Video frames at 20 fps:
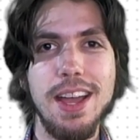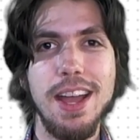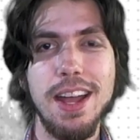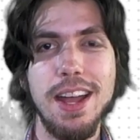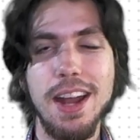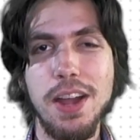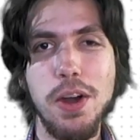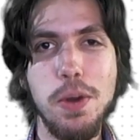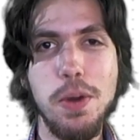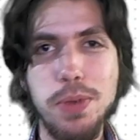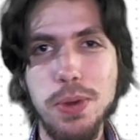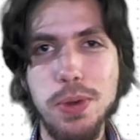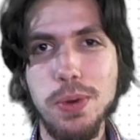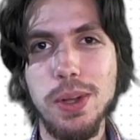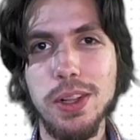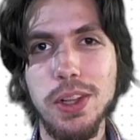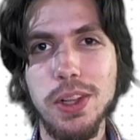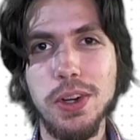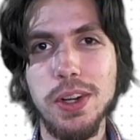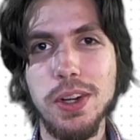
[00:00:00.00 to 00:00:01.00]
And I hope
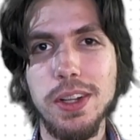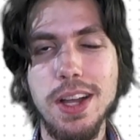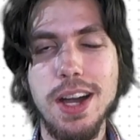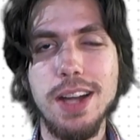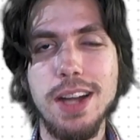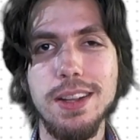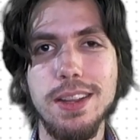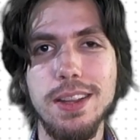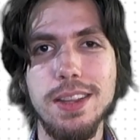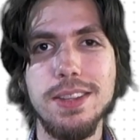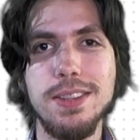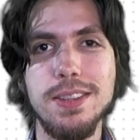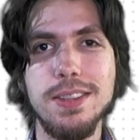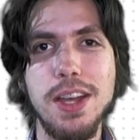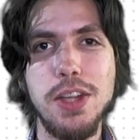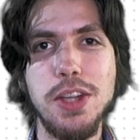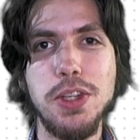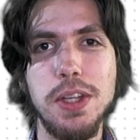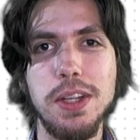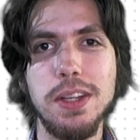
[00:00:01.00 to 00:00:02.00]
you learned a lot this
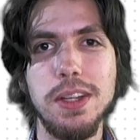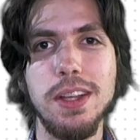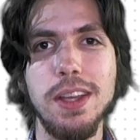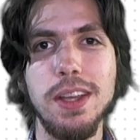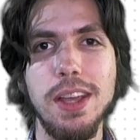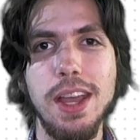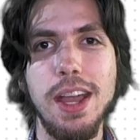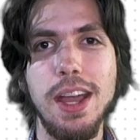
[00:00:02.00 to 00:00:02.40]
session,